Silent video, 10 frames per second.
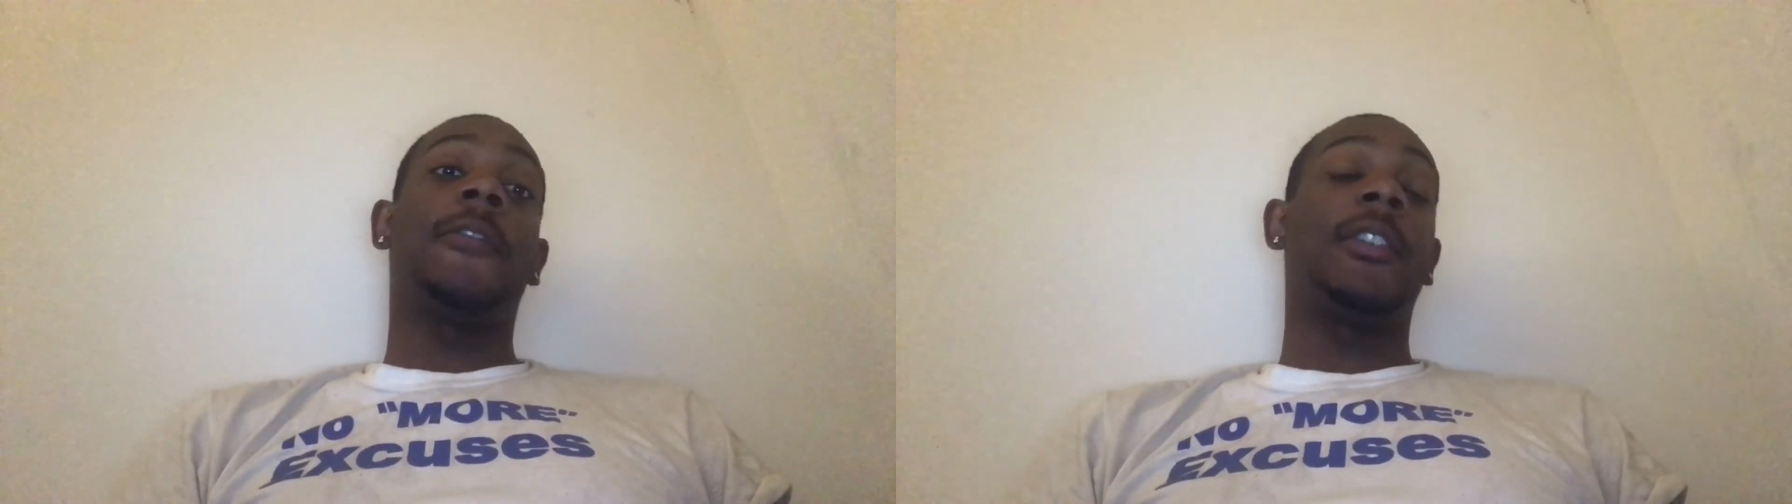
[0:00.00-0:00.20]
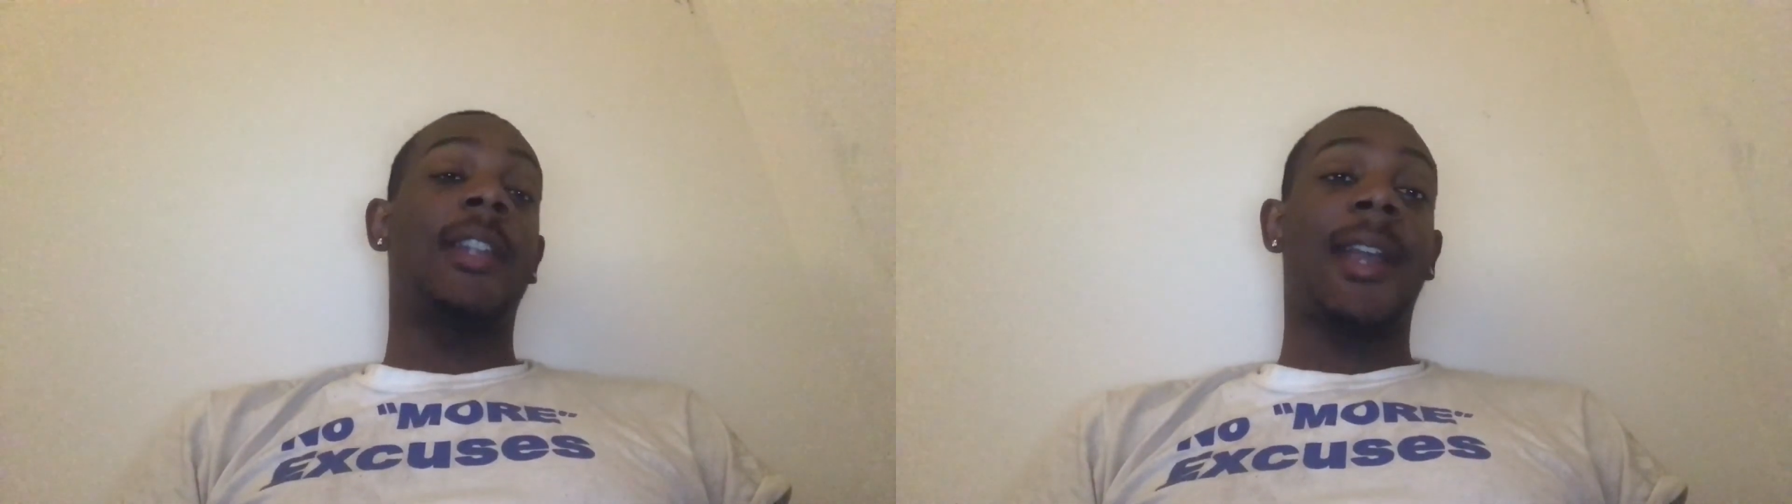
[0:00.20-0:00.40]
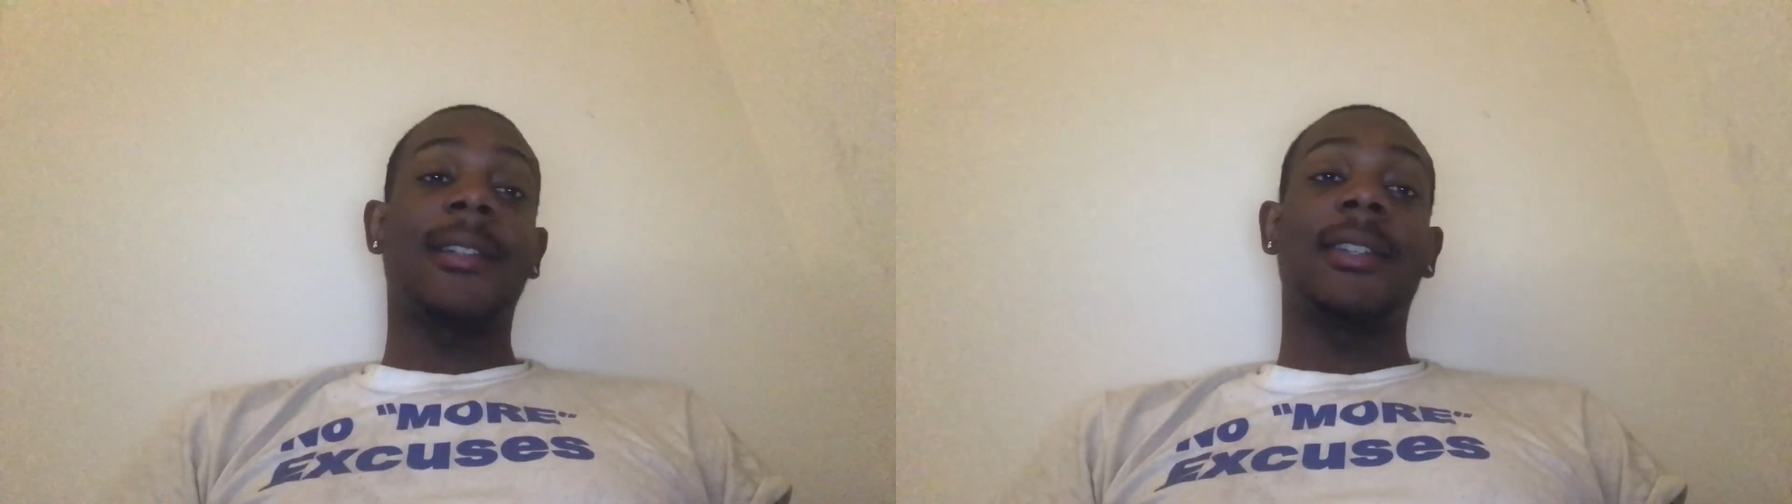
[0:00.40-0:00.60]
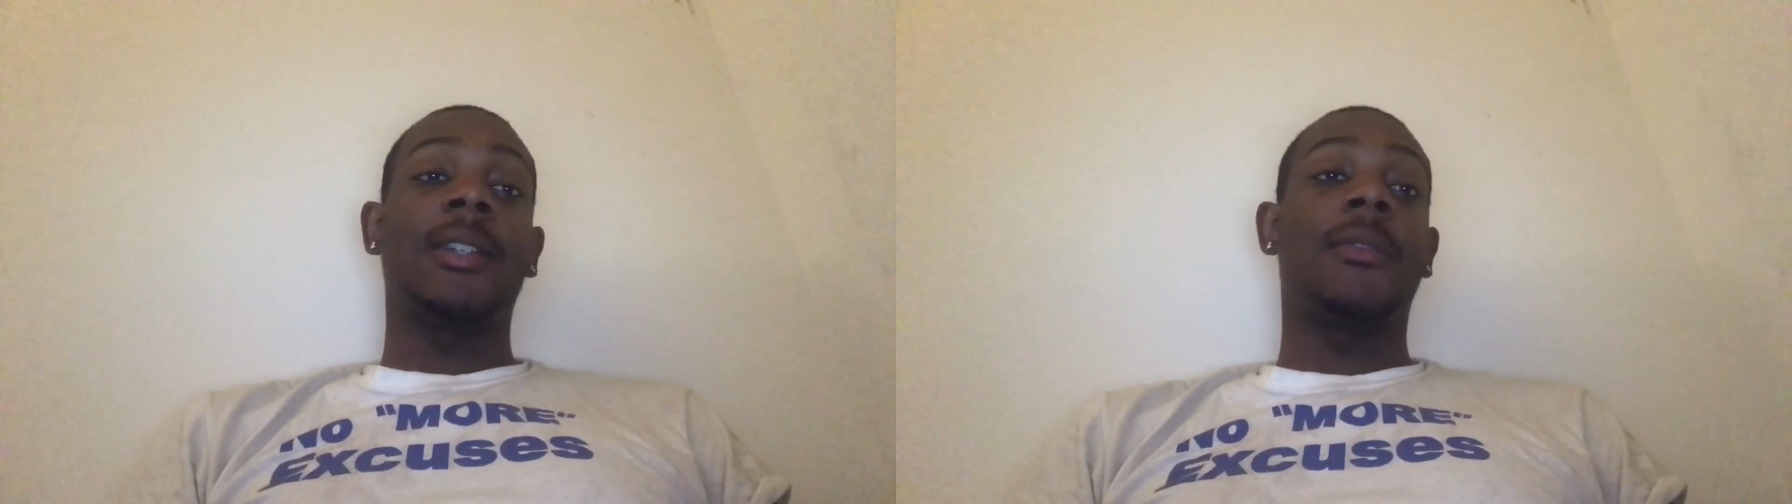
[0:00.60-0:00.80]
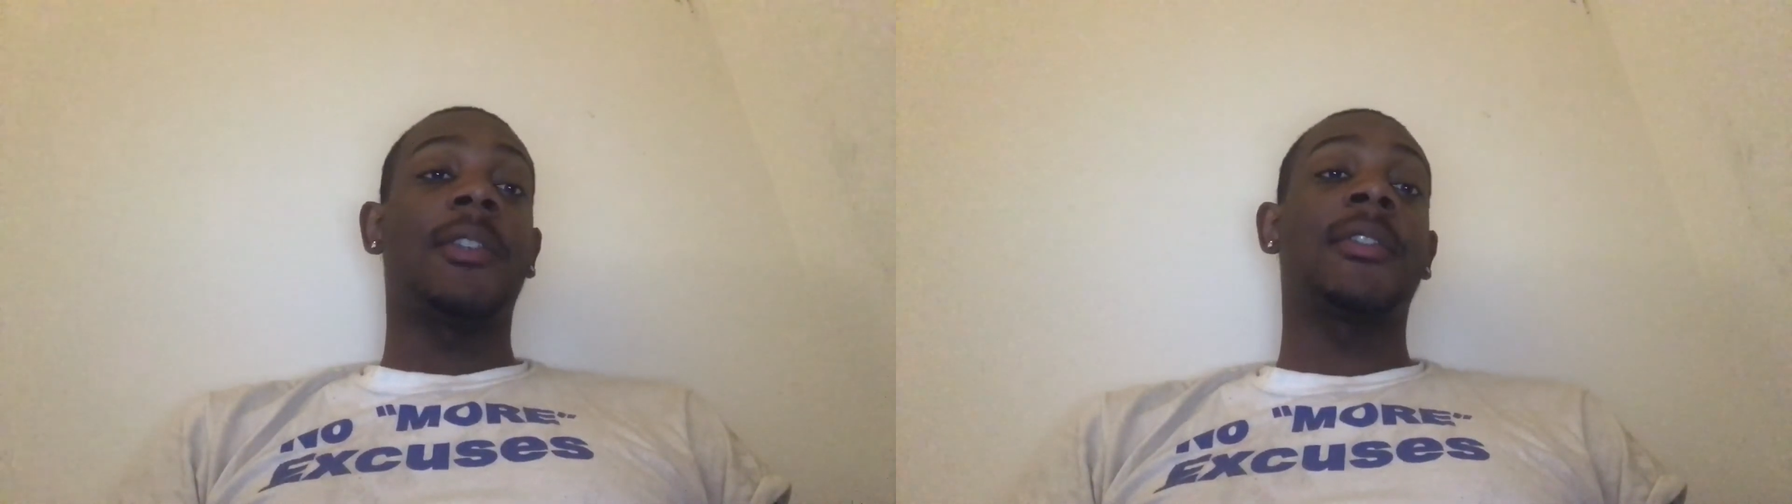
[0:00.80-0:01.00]
free to ask
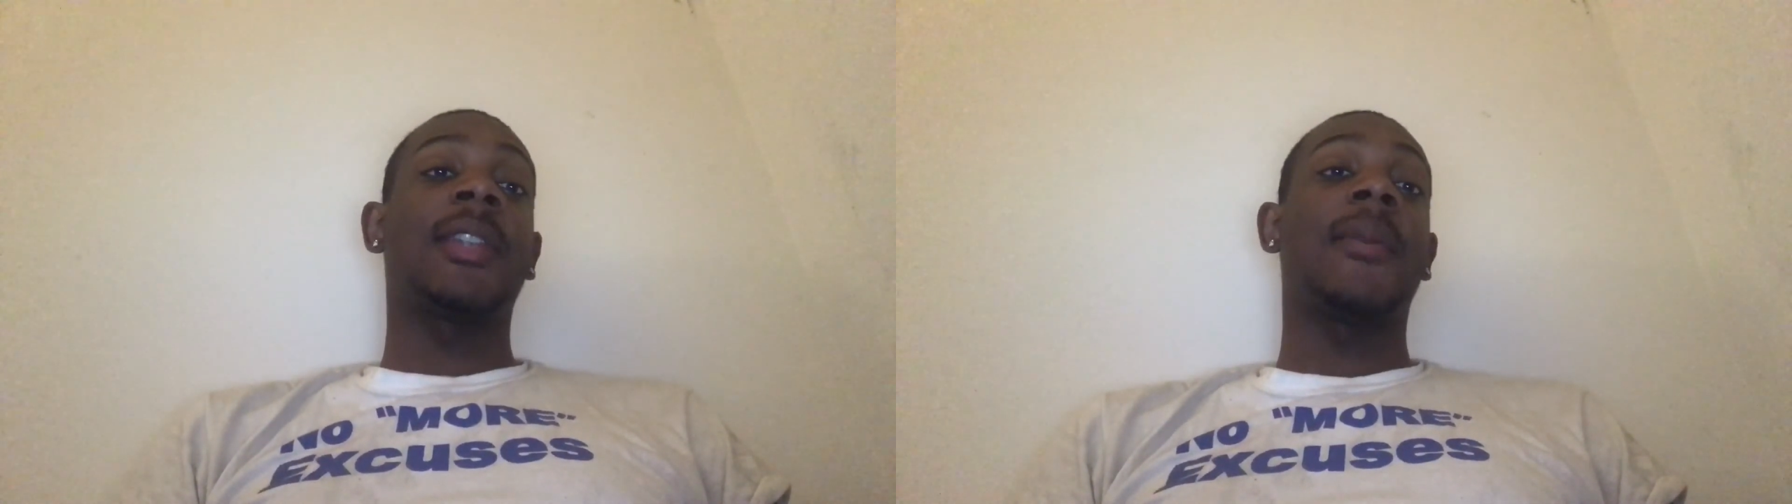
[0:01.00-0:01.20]
any questions.